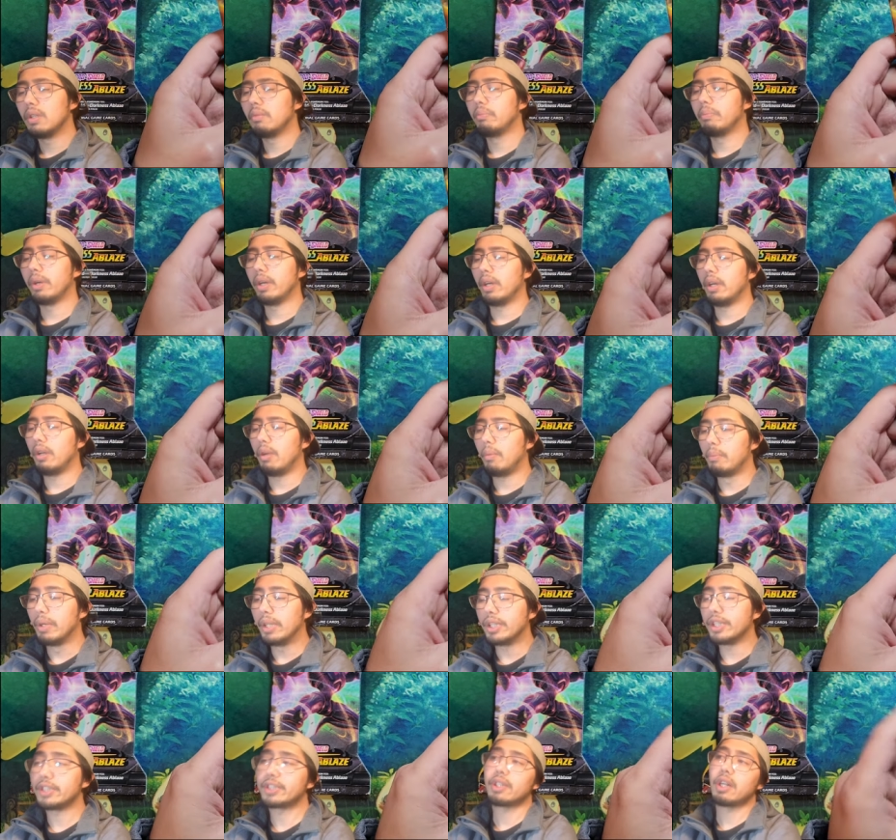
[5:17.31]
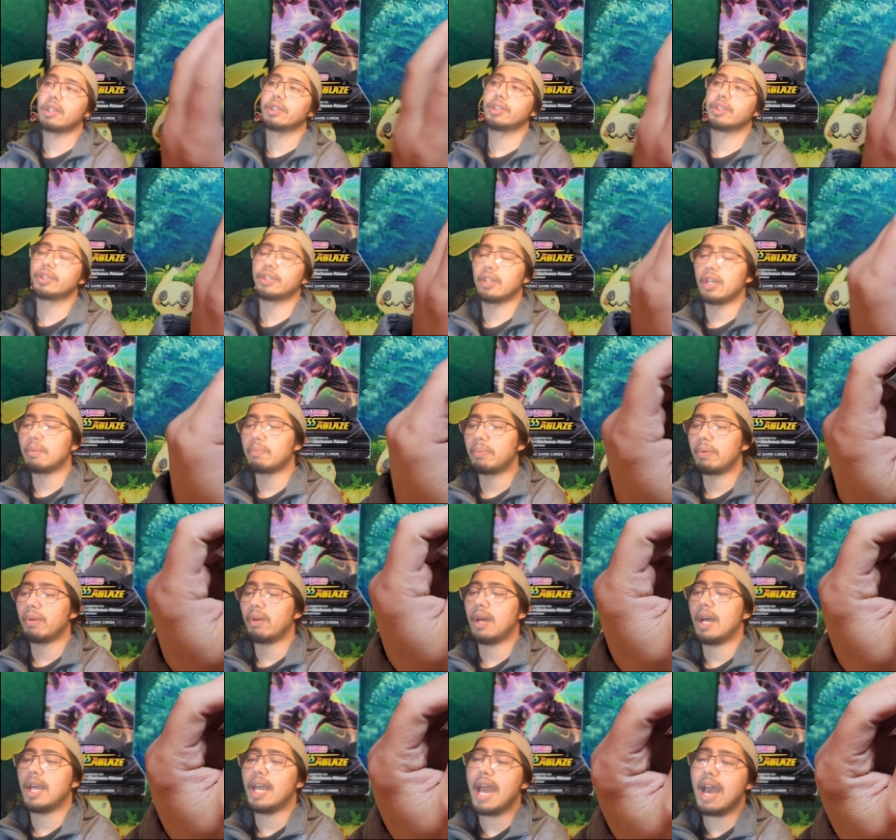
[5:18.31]
But Brilliant Stars is up.
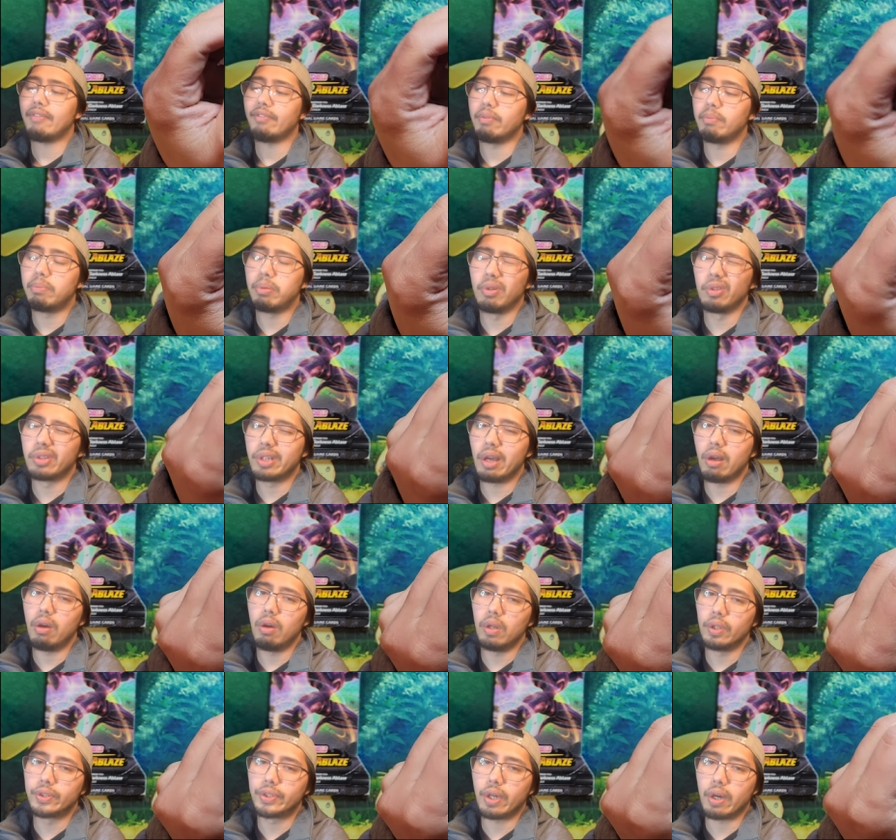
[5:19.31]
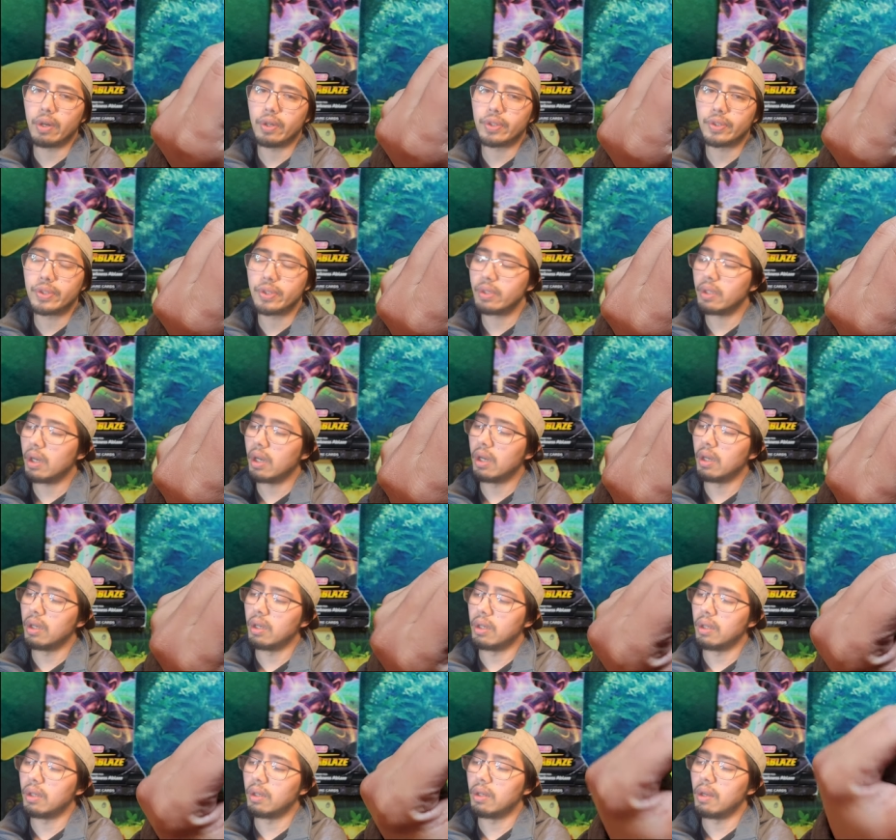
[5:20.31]
I haven't pulled that alt art
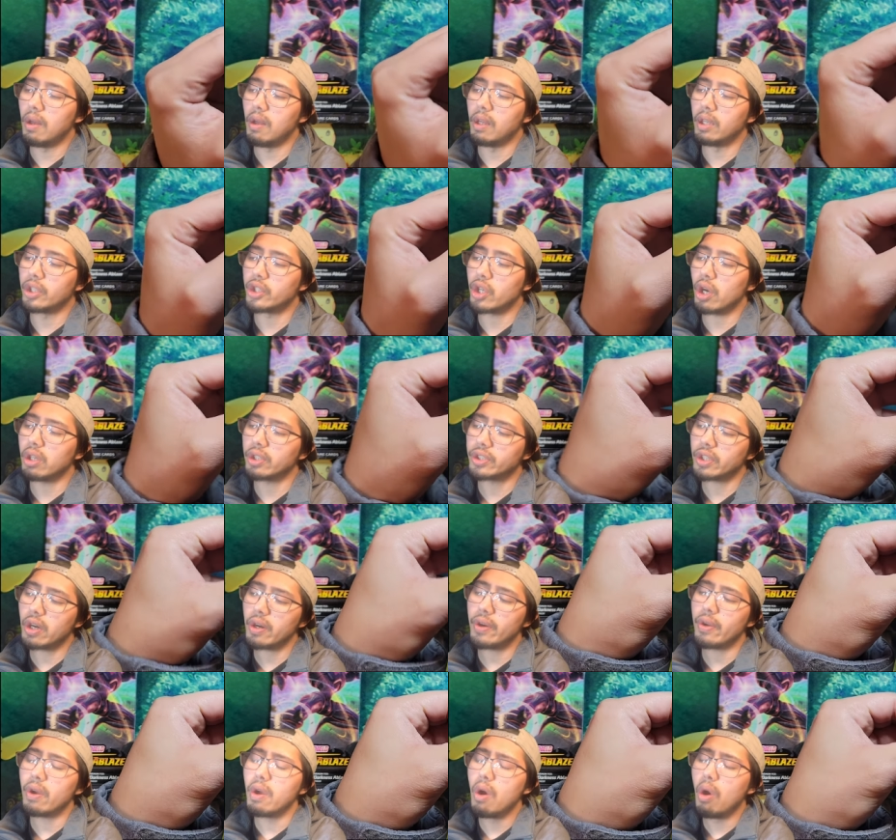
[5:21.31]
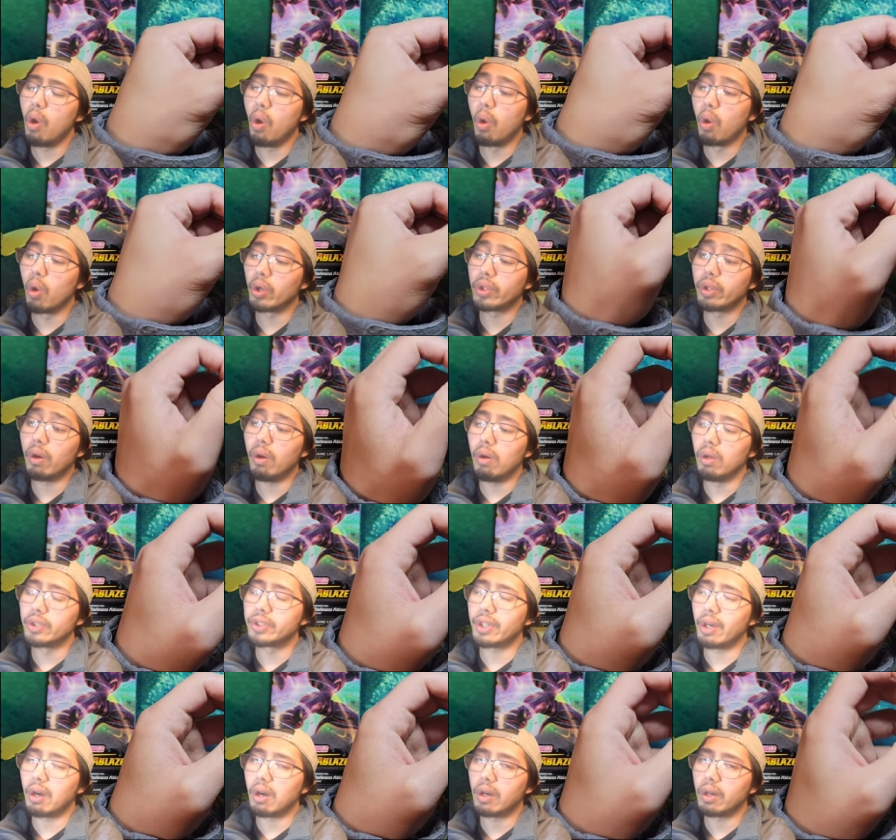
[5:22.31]
Charizard or the
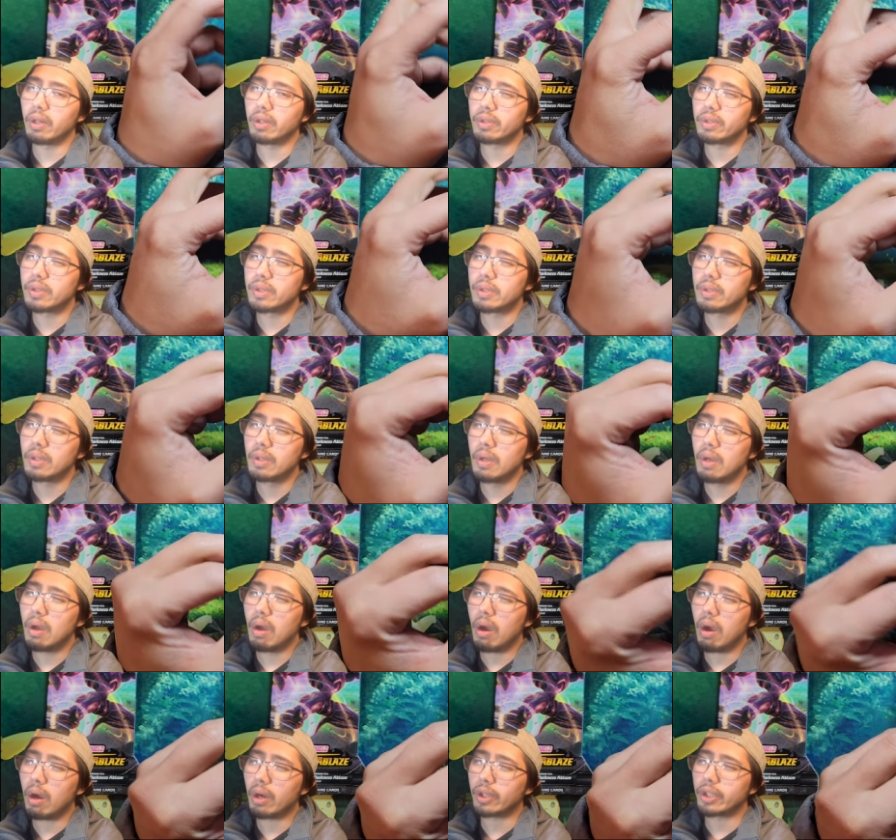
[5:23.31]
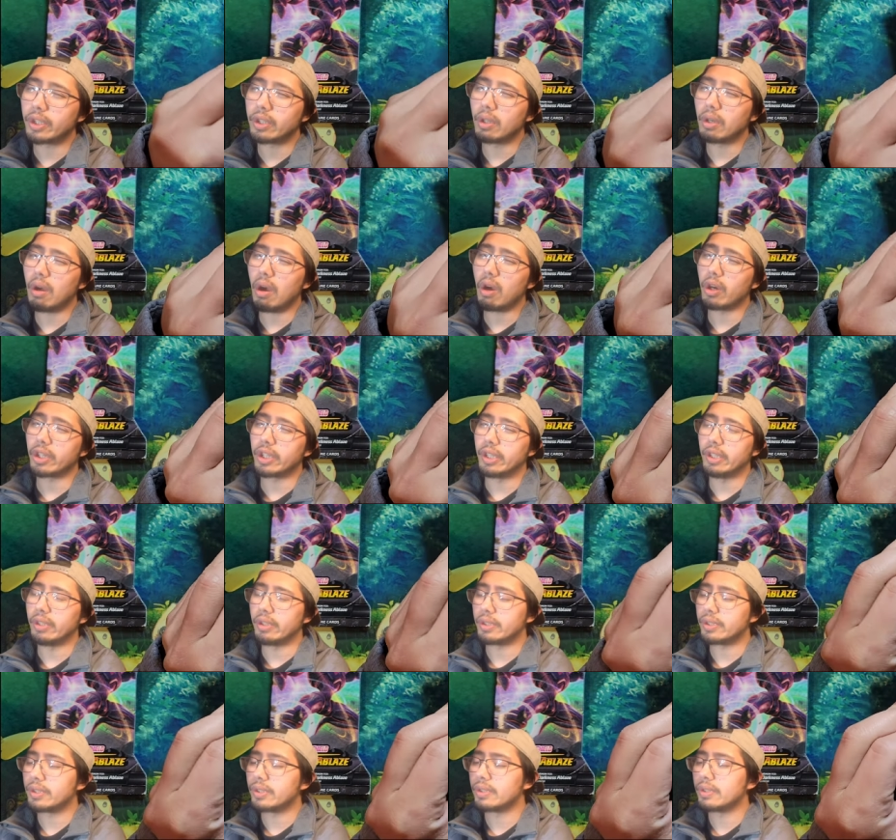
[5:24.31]
alt art
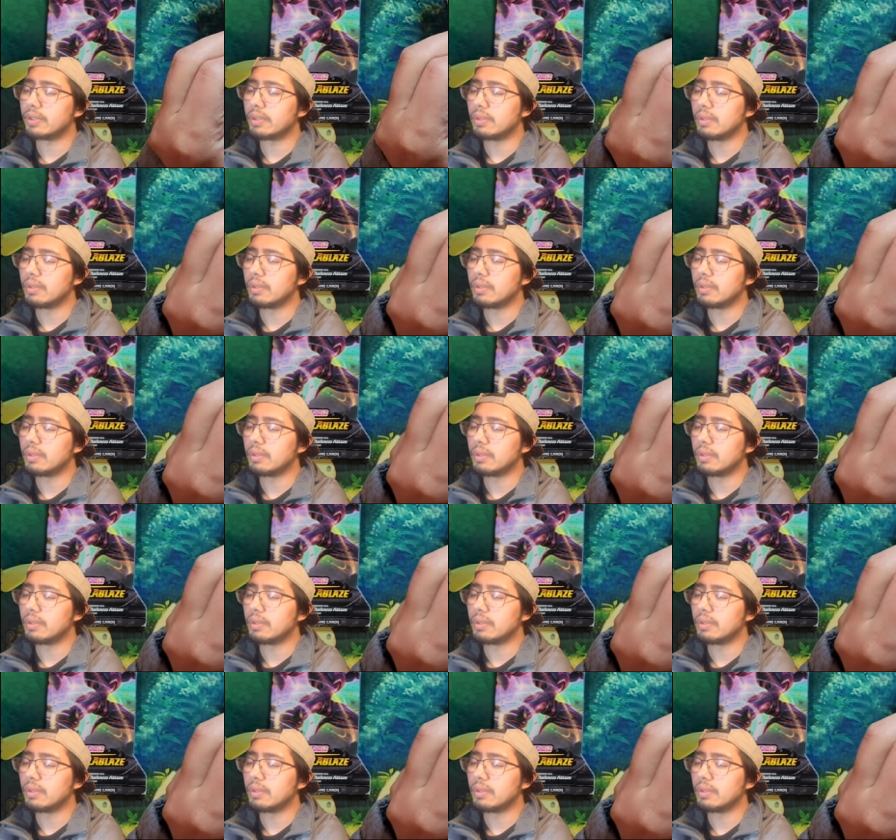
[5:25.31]
Arceus.